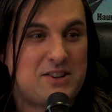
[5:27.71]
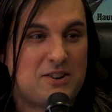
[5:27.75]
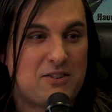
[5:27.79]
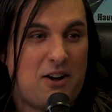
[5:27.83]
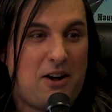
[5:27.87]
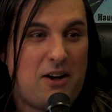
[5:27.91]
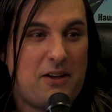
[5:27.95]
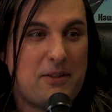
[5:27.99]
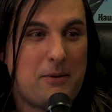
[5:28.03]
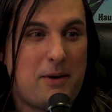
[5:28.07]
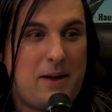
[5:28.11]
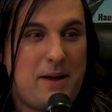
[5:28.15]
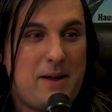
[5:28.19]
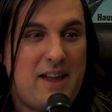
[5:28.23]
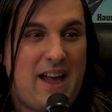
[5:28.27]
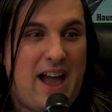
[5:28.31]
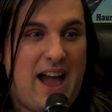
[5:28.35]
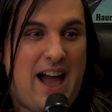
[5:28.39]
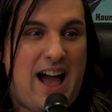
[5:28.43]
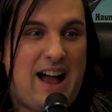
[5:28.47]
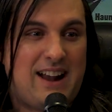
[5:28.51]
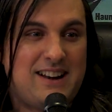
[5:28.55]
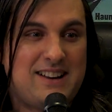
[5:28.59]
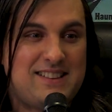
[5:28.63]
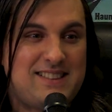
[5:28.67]
You're all the way
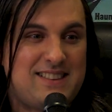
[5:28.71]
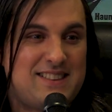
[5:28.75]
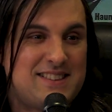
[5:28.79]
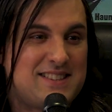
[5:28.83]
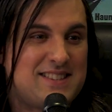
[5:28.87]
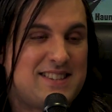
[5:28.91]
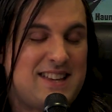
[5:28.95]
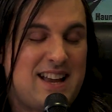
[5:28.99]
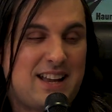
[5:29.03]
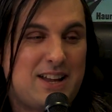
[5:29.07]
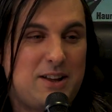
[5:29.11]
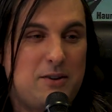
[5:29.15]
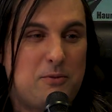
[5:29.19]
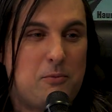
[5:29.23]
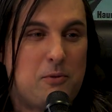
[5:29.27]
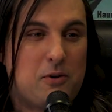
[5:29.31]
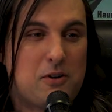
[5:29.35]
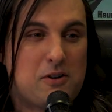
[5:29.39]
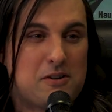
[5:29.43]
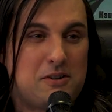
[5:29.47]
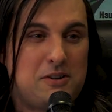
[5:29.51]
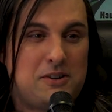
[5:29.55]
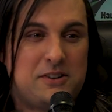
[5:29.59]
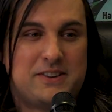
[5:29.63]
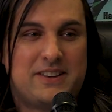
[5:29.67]
out at the second
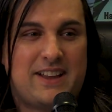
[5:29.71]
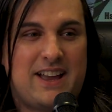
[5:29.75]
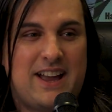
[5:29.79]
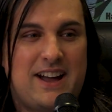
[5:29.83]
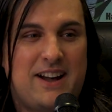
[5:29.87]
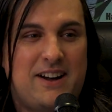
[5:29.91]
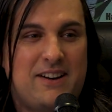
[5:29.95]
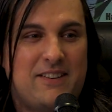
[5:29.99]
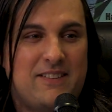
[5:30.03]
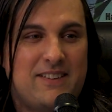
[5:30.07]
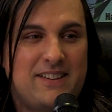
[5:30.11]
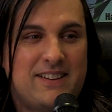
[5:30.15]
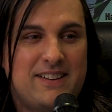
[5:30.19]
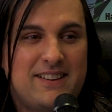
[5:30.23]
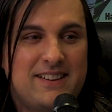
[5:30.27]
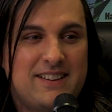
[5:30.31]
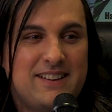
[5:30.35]
world now.